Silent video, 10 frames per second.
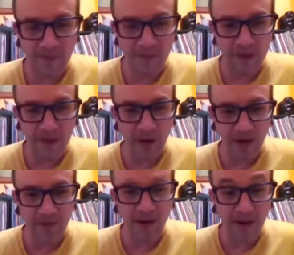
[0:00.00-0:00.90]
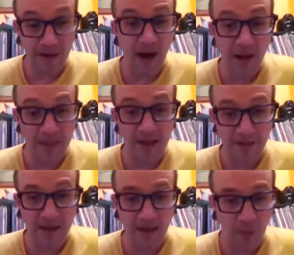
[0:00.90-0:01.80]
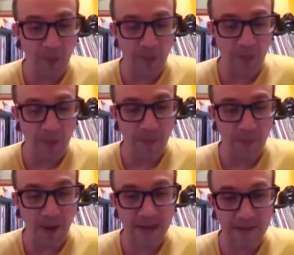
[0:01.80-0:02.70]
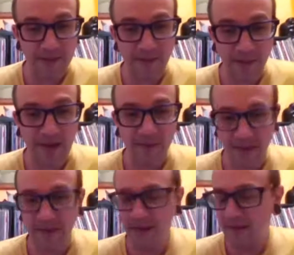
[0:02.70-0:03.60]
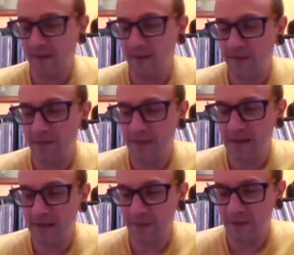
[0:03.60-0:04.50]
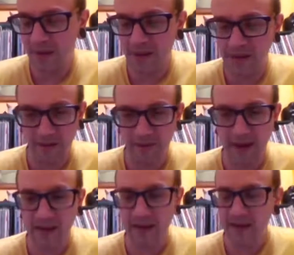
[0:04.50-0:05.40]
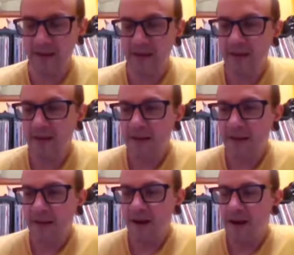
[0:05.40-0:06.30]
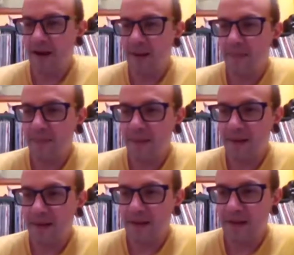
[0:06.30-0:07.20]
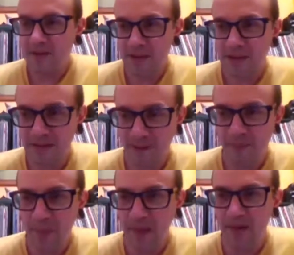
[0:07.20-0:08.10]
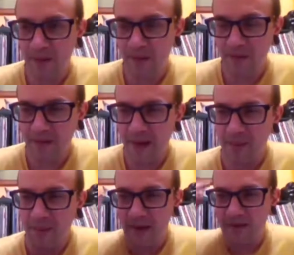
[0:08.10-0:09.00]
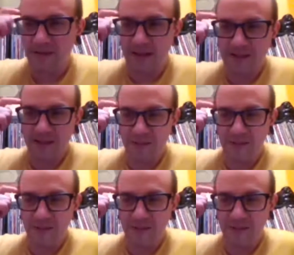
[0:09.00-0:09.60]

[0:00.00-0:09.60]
would have comedy, like an open mic thing, and so this comedian would come in, this lady, and she did this bit all the time about that she